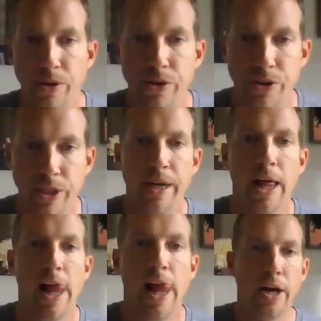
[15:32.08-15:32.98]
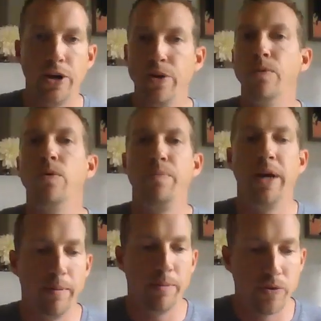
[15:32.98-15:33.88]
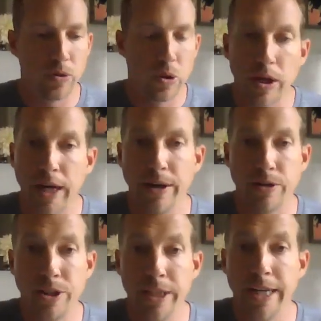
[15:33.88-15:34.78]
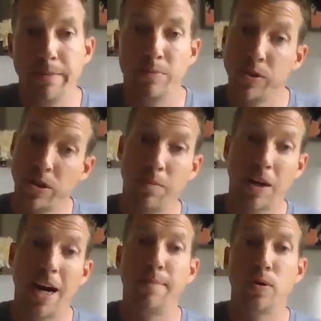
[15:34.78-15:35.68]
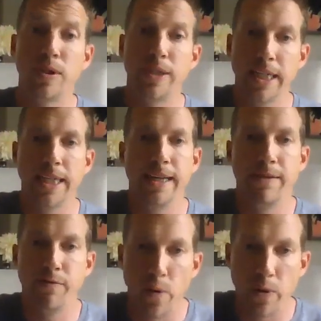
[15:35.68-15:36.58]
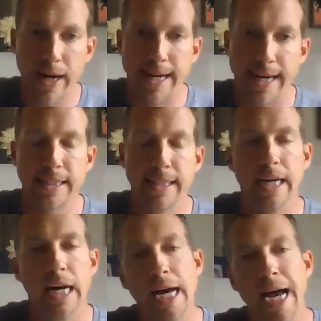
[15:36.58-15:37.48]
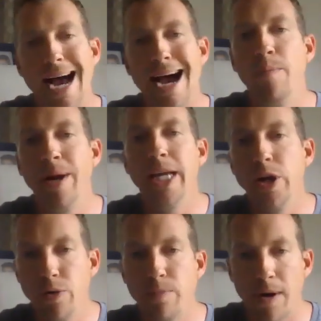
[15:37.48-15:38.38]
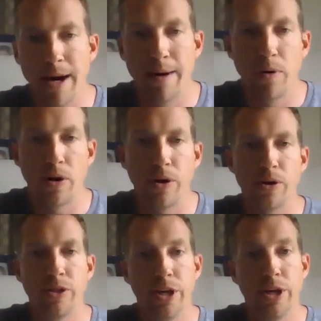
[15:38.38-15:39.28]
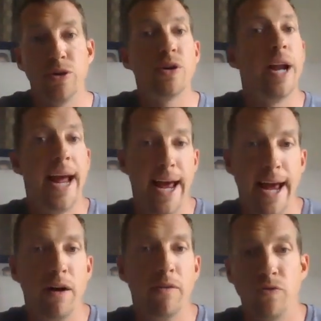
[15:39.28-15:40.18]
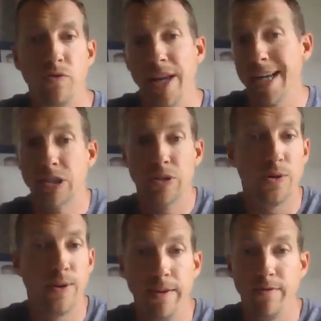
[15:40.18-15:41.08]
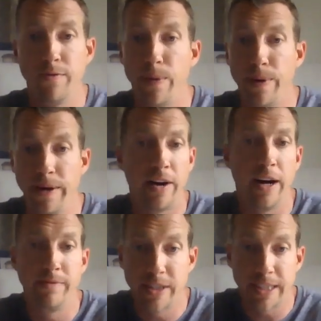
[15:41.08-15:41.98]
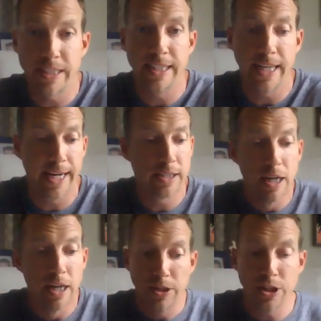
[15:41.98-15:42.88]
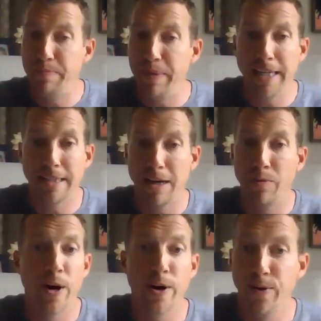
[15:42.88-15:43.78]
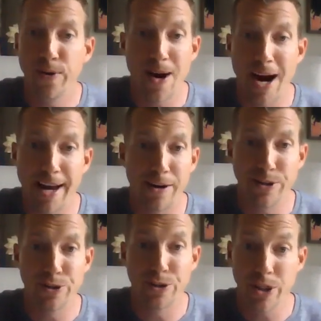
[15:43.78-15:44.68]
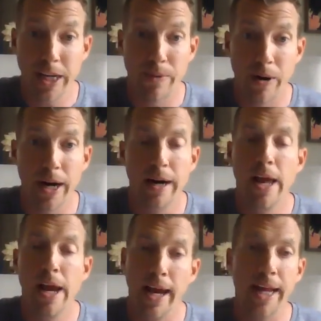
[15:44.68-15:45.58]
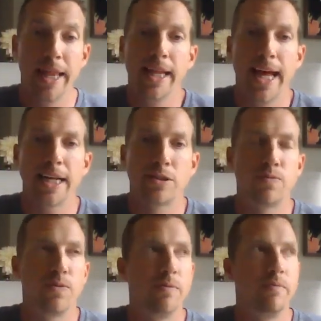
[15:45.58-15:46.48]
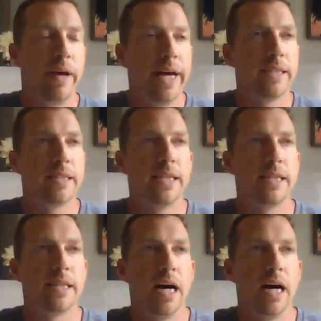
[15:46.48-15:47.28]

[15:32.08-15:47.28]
the sheet, you will be able to look at your sheet and start kind of predicting and forecasting how many new brand partners that you're going to have over the next 30, 45, 60 days, just based on where they're at on your sheet, right? I think that's what makes it